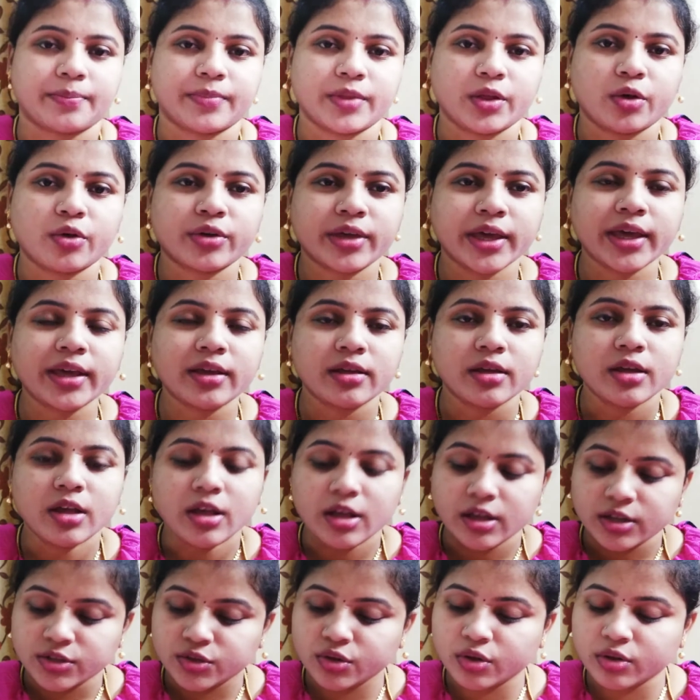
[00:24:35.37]
Okay,
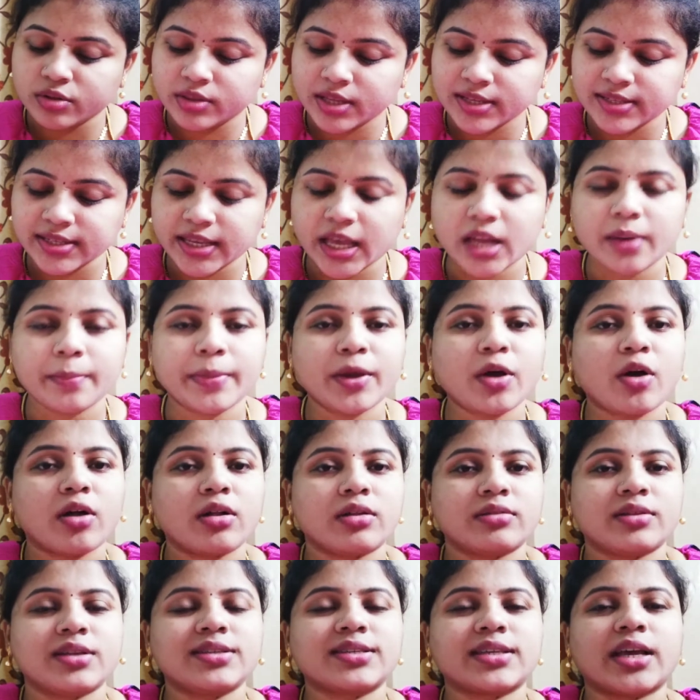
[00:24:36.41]
so this
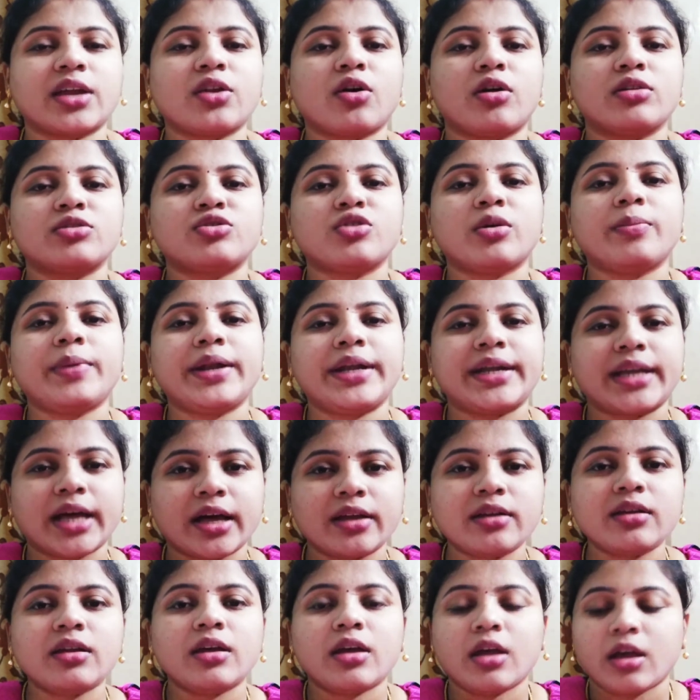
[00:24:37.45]
can also be done
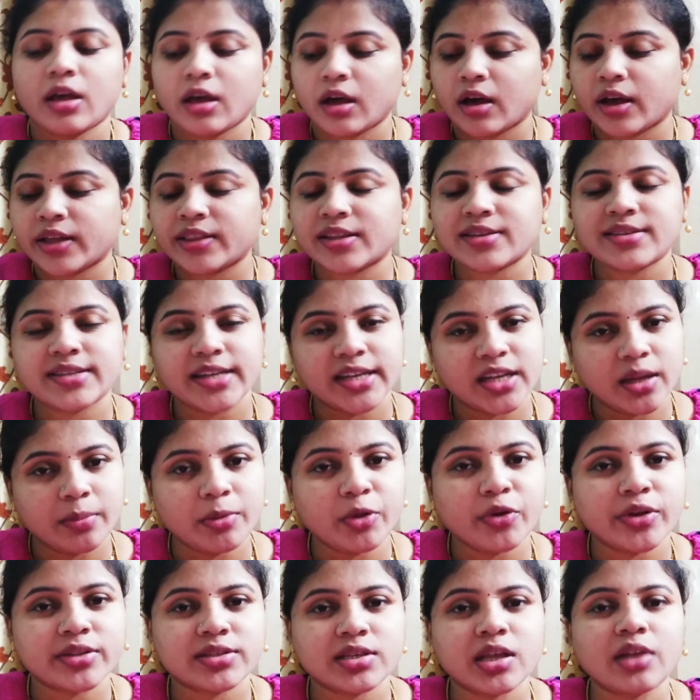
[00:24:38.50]
in the CW
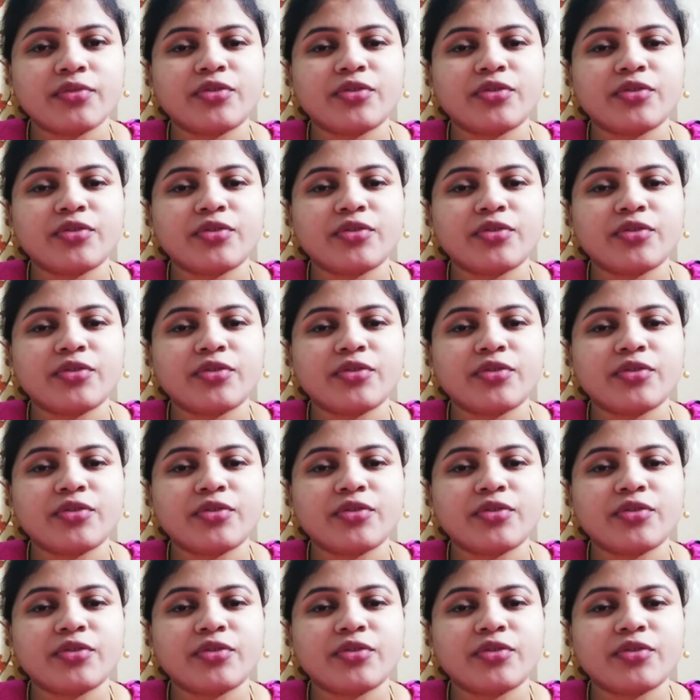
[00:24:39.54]
itself.